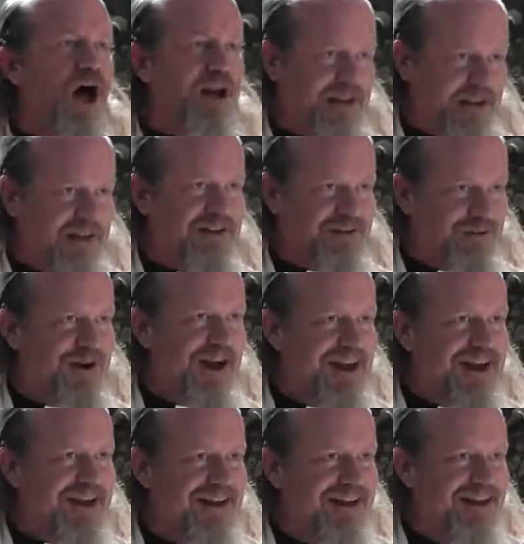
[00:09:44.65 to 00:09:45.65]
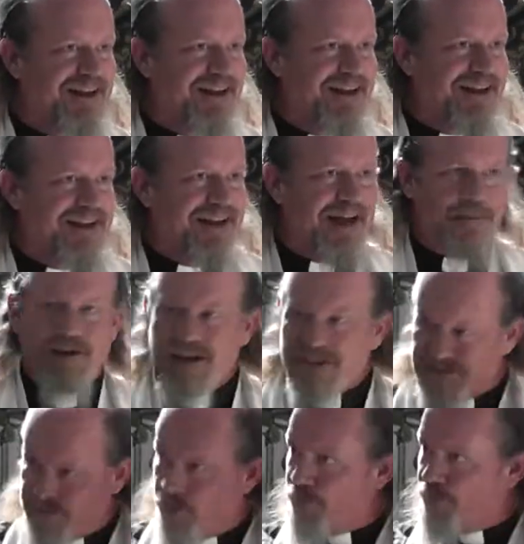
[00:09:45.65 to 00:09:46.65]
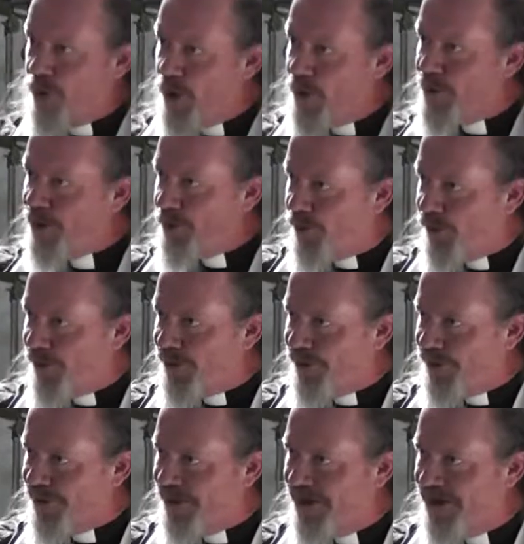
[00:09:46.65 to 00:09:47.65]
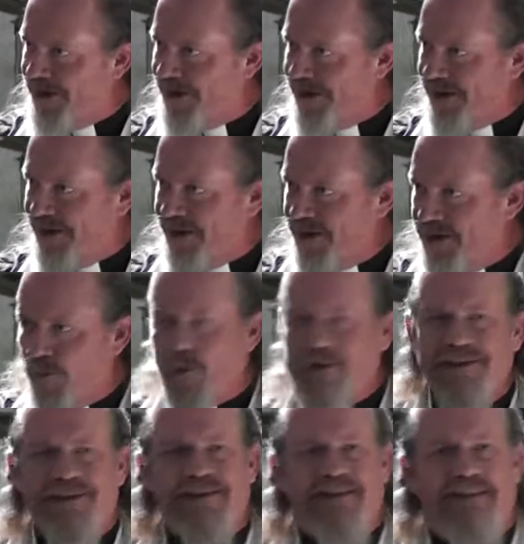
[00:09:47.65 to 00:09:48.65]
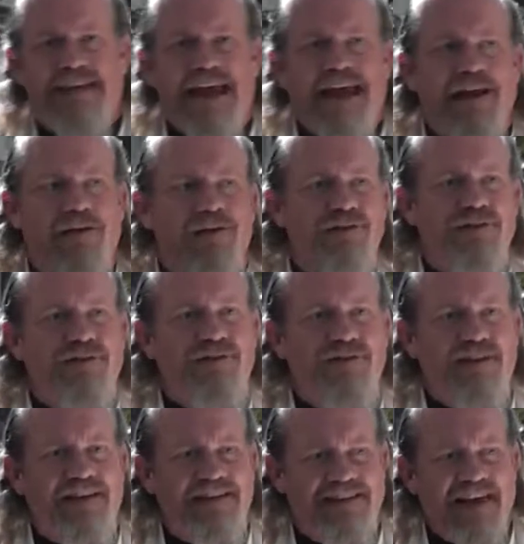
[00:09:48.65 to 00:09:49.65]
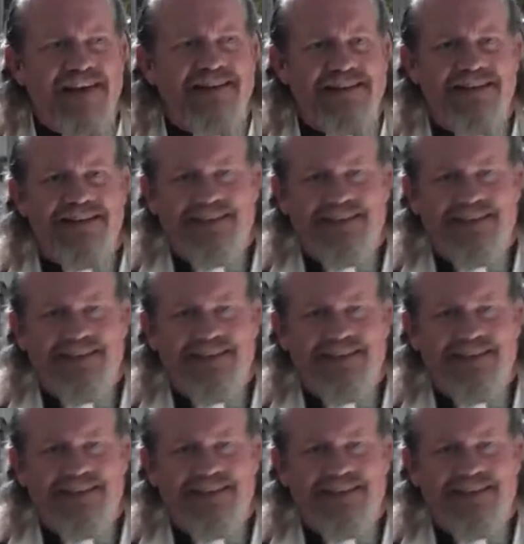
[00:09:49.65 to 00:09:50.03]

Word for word: audience, right? I mean, it's the Roman world. What standards of success